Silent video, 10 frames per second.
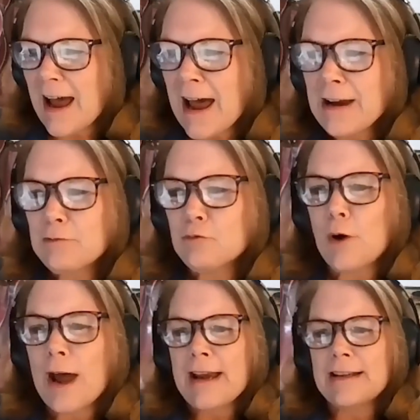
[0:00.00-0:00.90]
I
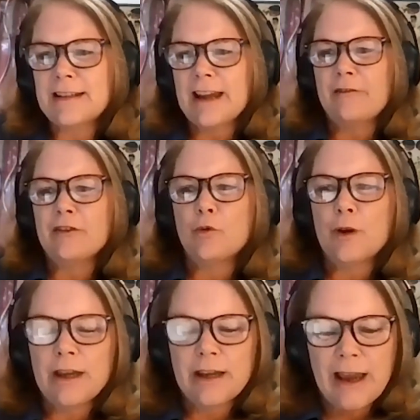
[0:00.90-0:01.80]
write every
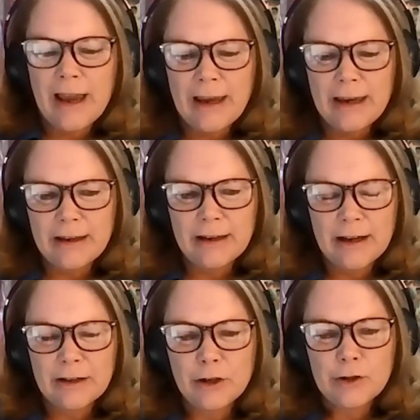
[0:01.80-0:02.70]
week a,
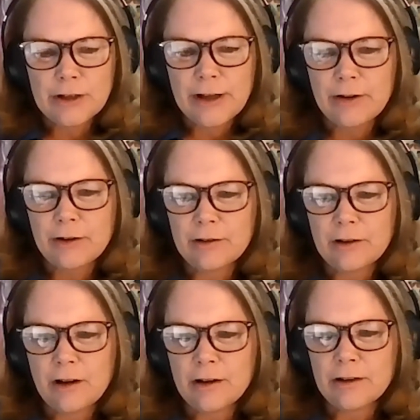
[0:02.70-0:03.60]
a newsletter
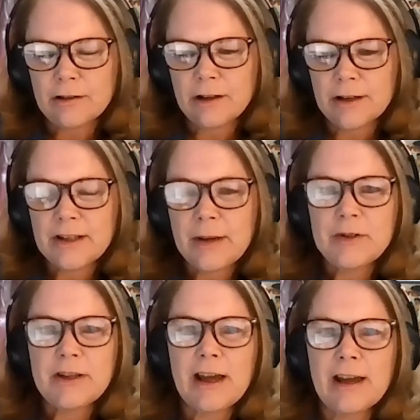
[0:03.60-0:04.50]
on a
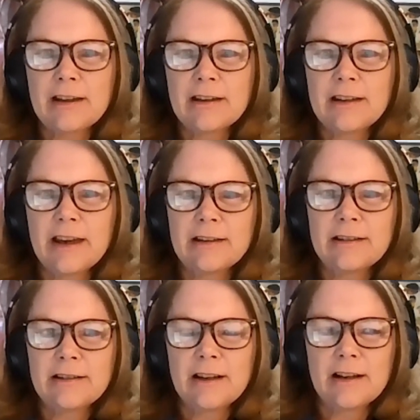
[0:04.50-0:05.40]
Substack,
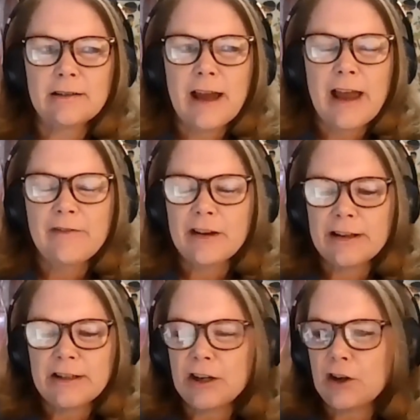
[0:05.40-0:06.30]
and uh, I have that
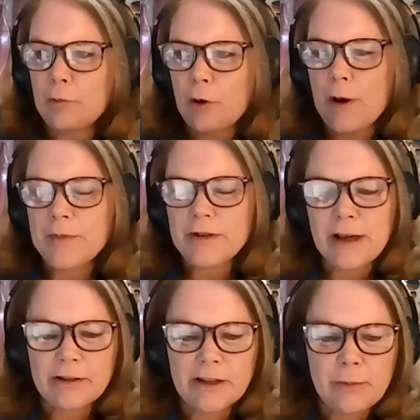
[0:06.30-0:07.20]
listed on my
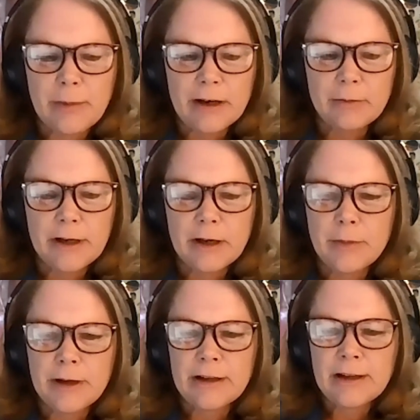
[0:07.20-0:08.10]
website. I'll tell you about in a minute.
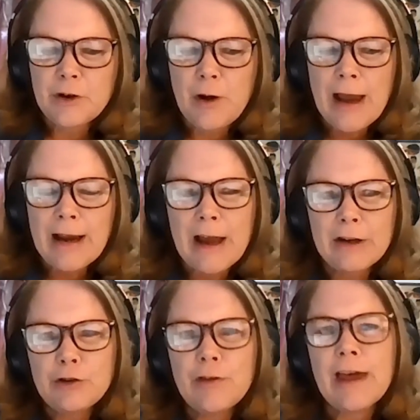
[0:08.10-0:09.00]
But so I, I
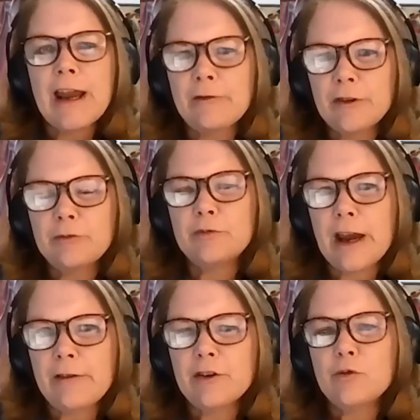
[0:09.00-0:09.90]
do that every
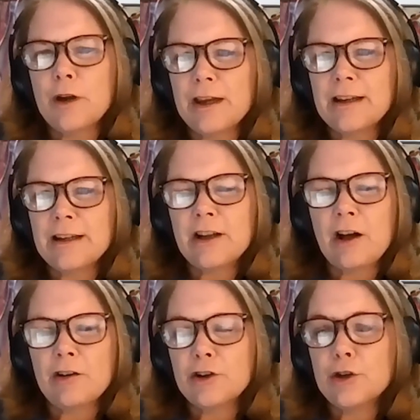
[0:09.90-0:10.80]
every week. It's
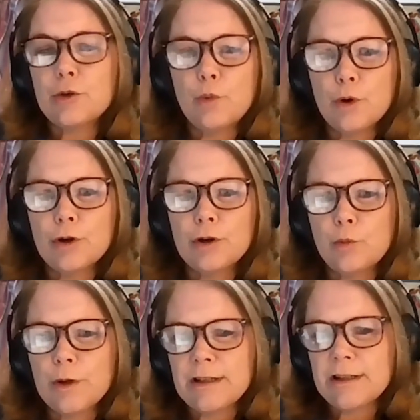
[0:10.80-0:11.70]
called a Good Word
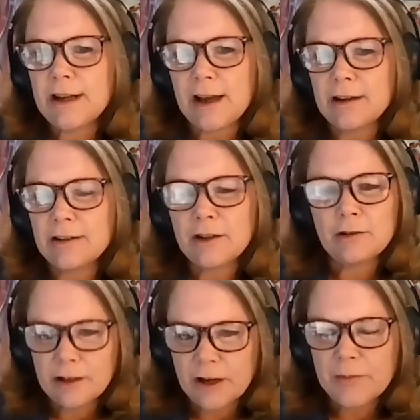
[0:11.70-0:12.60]
Wednesday,
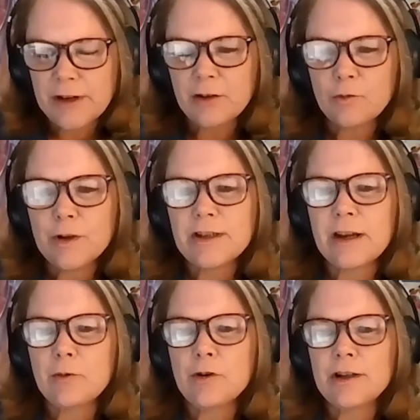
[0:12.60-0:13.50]
so it comes out on
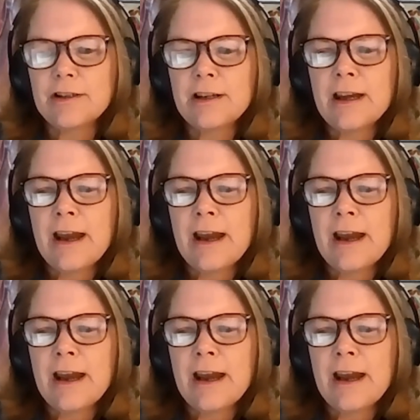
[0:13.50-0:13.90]
Wednesday mornings,